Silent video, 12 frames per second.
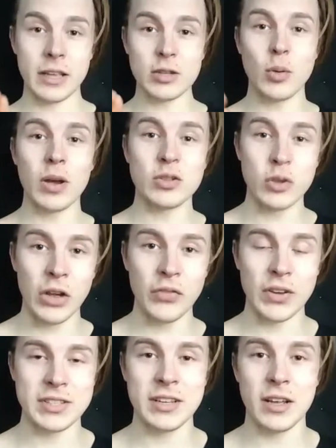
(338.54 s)
That's why dry
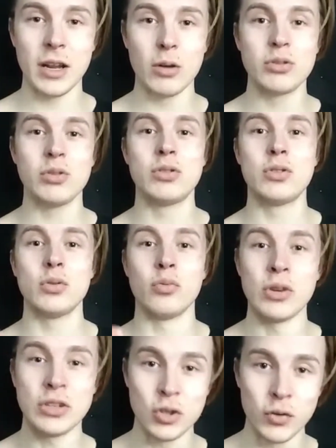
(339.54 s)
fasting allows you to
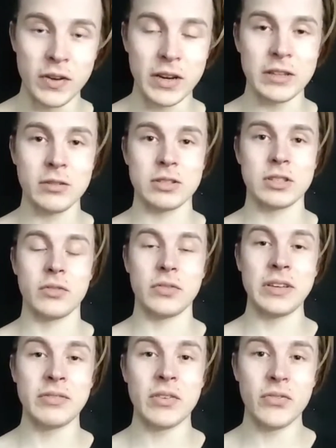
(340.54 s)
rejuvenate yourself
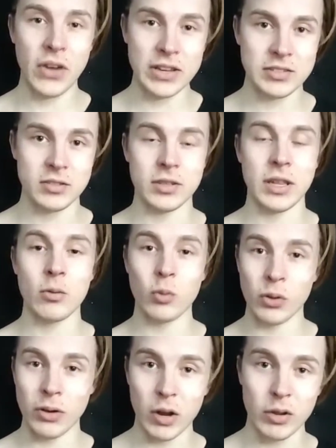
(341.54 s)
even faster than
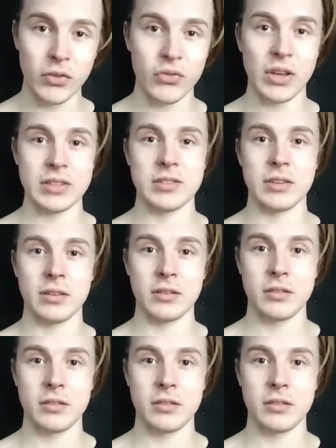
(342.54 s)
with regular fasting.